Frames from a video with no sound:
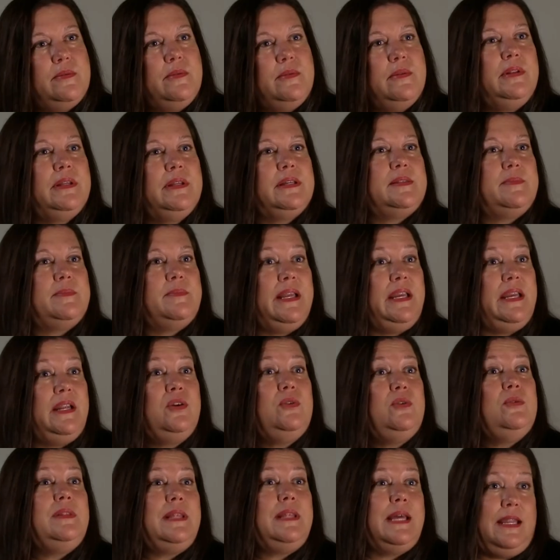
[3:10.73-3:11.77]
so we'll explain
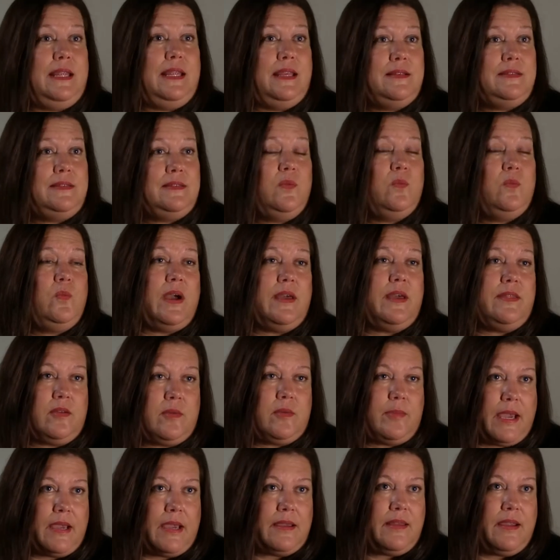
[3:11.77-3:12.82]
who that is and why
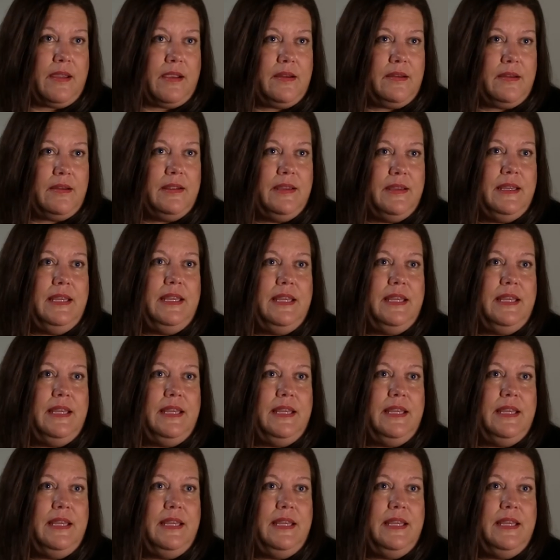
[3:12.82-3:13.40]
they're back there,